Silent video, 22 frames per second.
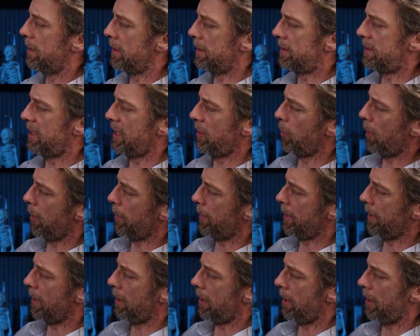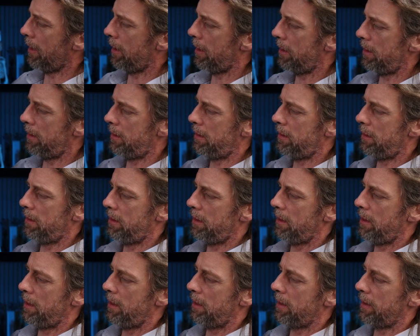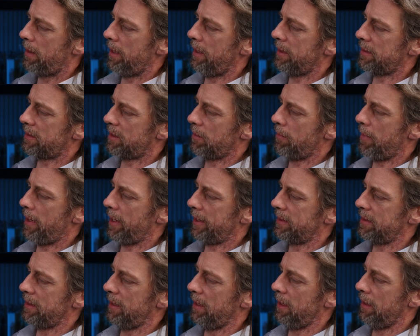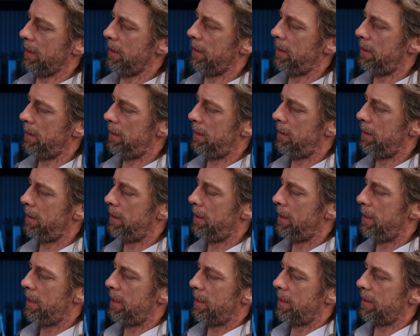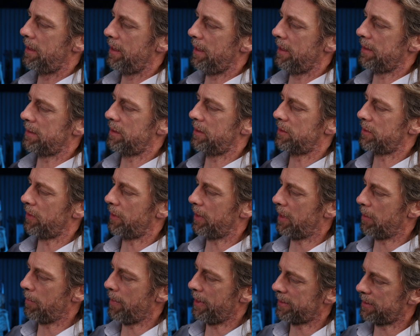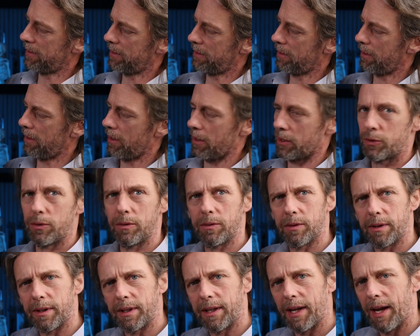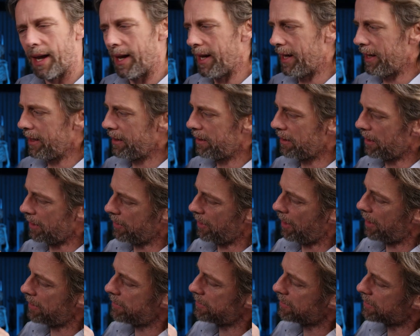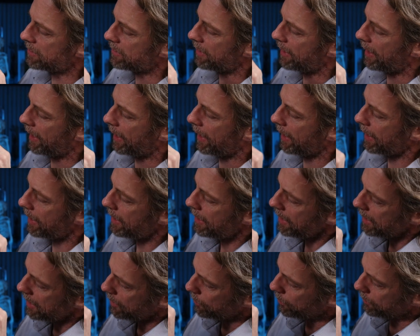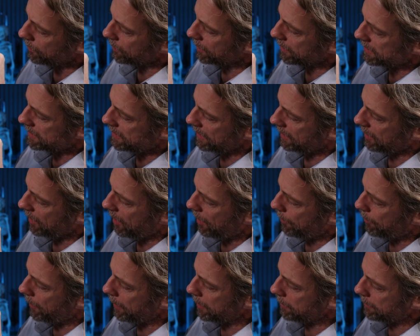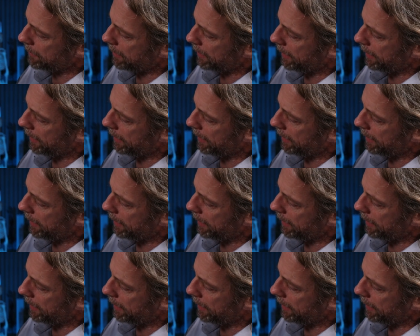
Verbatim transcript: you see where we are. There's the maxilla. There's the zygomatic arch. We've got to get in and under there. We've got to stick our pipe